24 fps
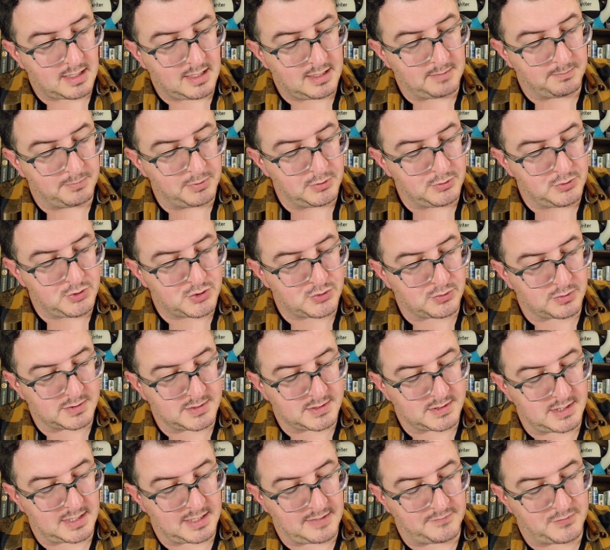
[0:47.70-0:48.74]
and a blue
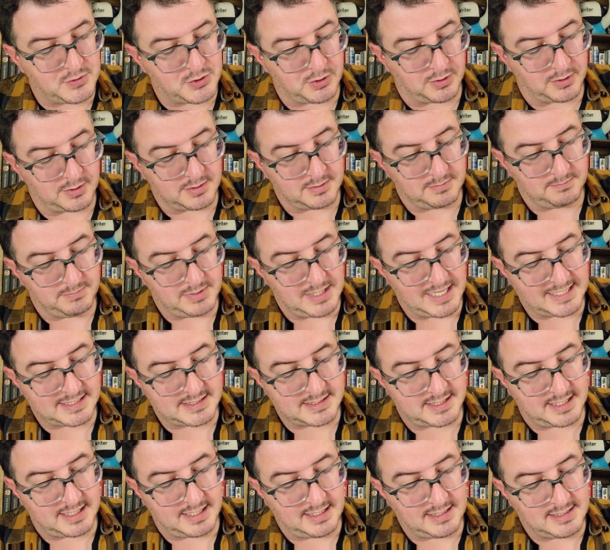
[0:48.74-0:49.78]
short sleeve shirt, black
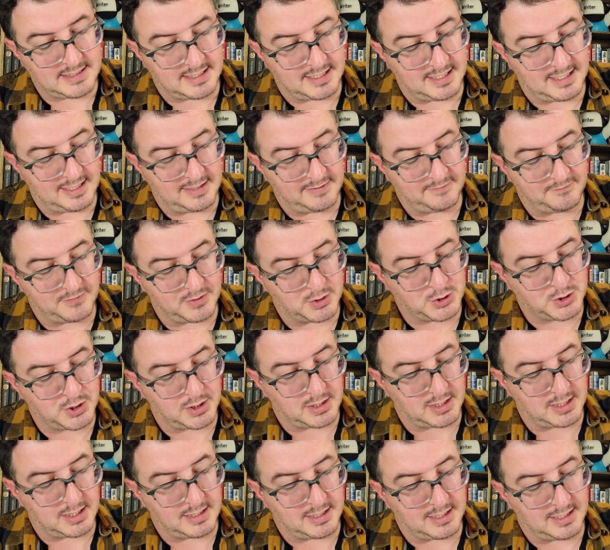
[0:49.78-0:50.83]
skinny tie, and freshly
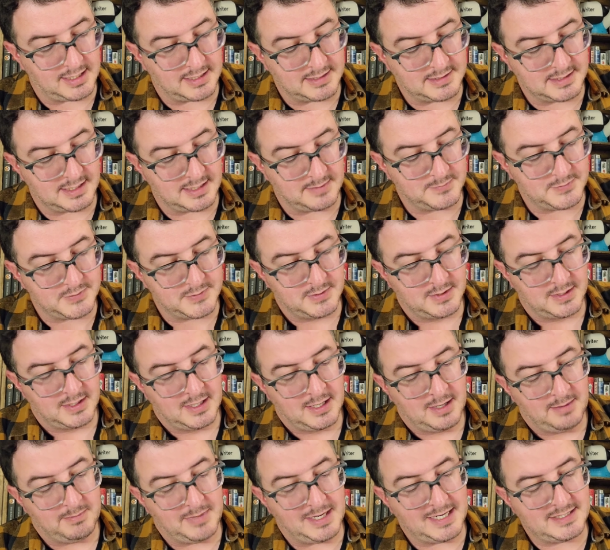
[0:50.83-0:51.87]
cleaned high tops.
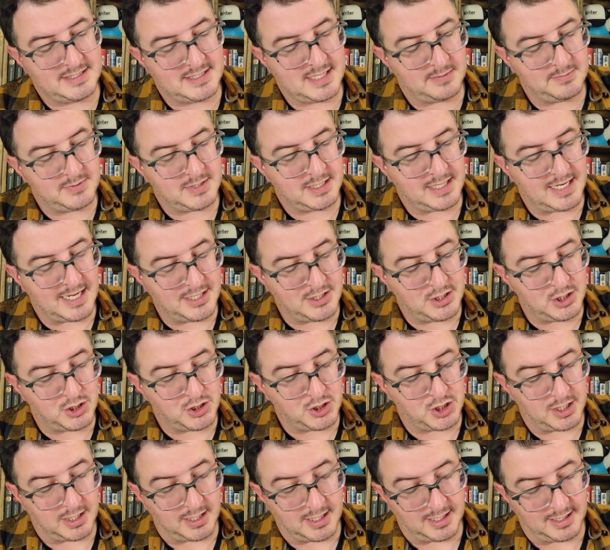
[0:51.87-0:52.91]
My attempt at edgy
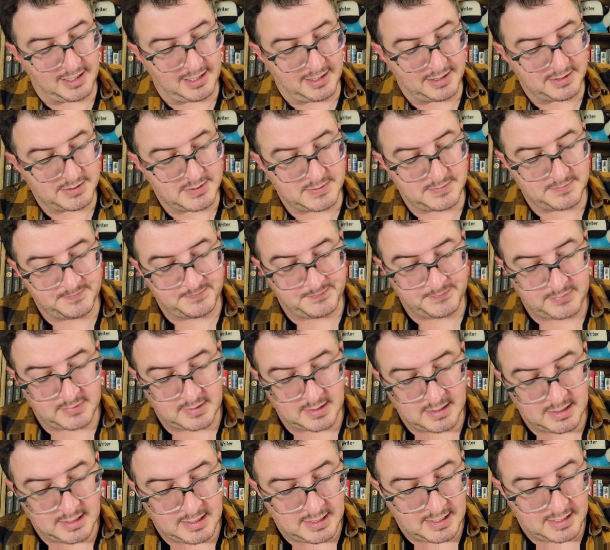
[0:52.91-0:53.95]
chic, I guess.
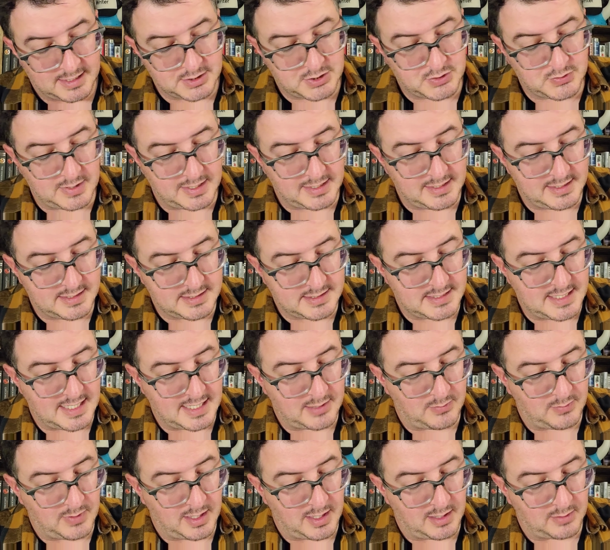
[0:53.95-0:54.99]
I straightened his
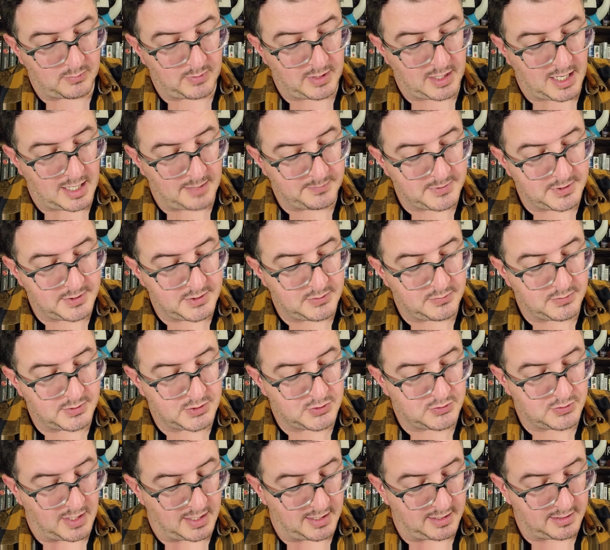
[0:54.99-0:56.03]
neckwear and we hopped into
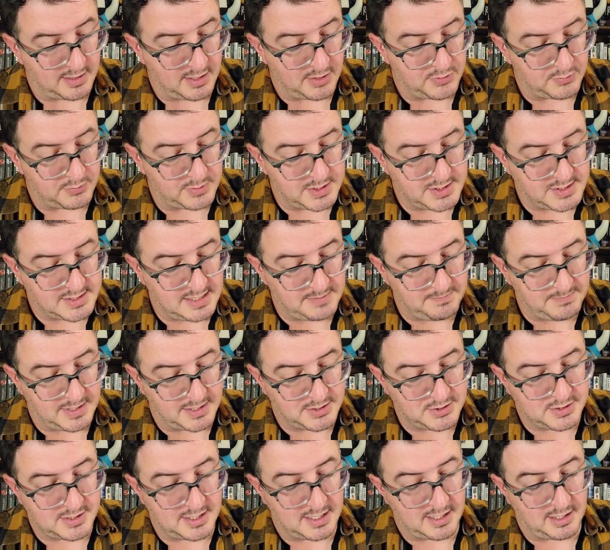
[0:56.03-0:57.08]
his truck, a three seat
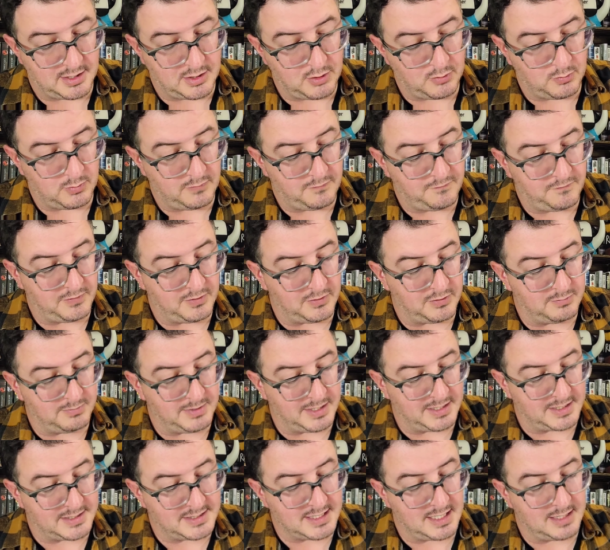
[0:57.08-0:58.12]
bench that I knew would fill
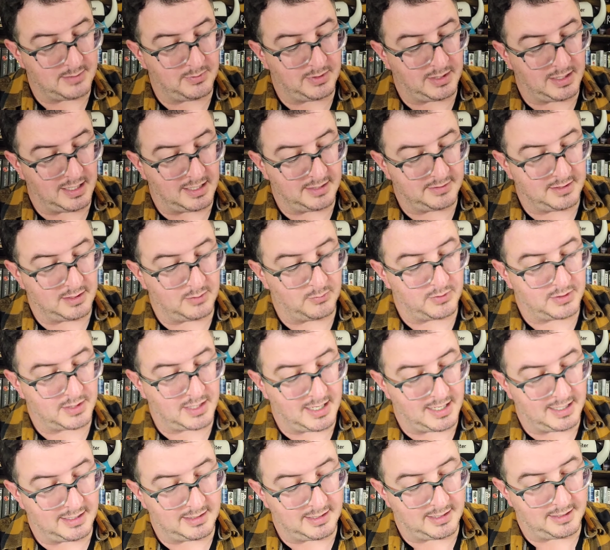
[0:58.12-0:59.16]
by the time we got there with
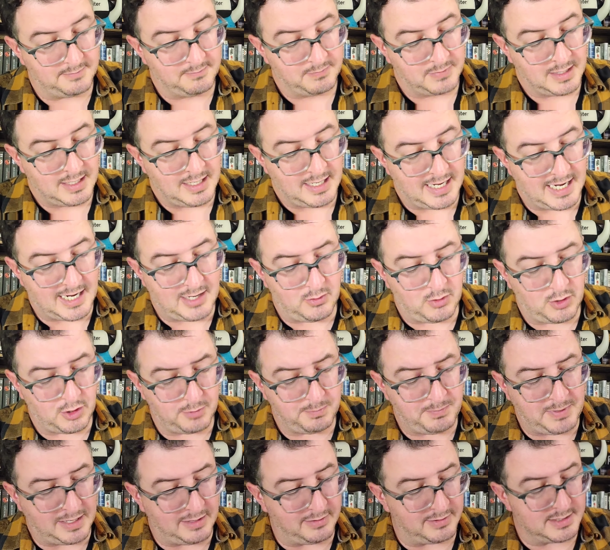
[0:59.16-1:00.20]
Kylie. How
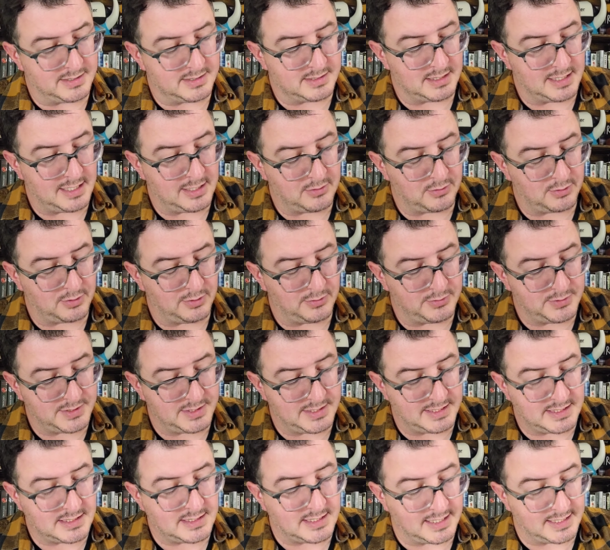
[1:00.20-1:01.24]
her parents let her go to
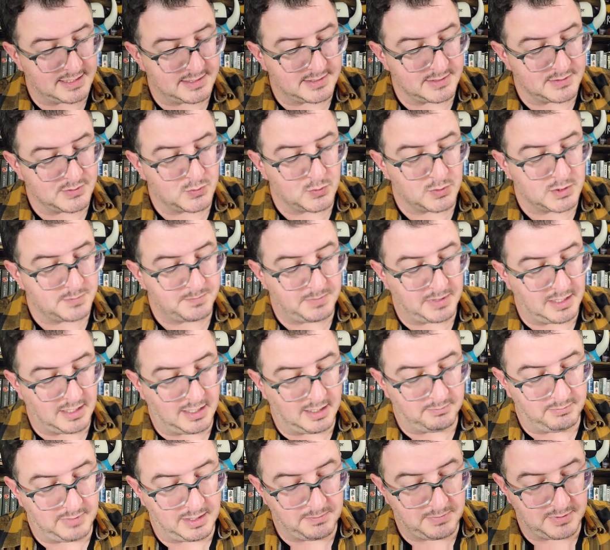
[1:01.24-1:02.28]
these dances was
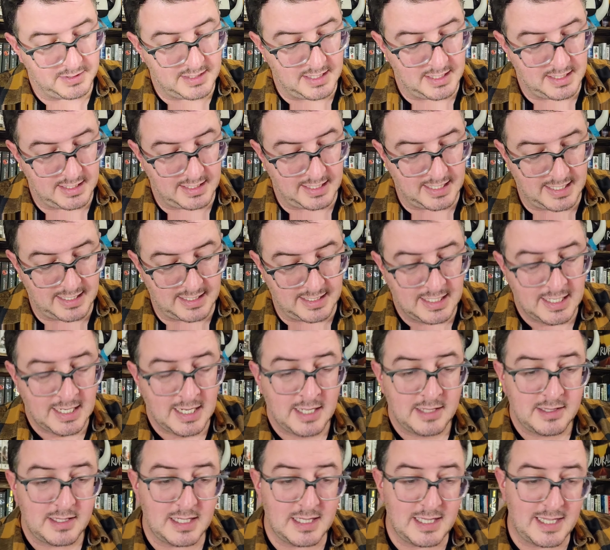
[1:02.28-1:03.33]
beyond me. But then again,
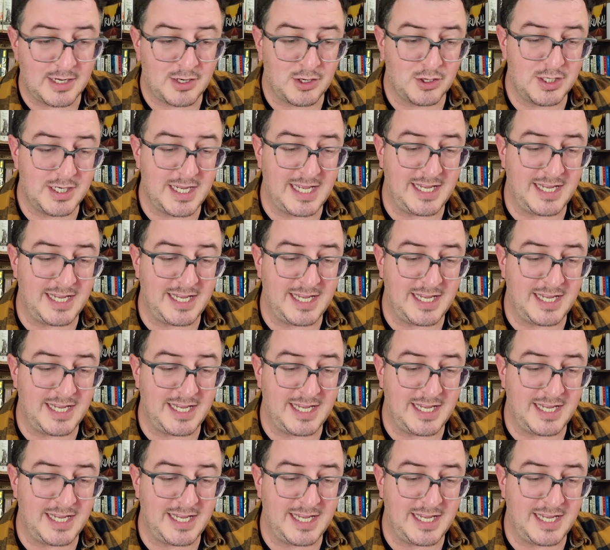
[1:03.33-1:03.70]
they let her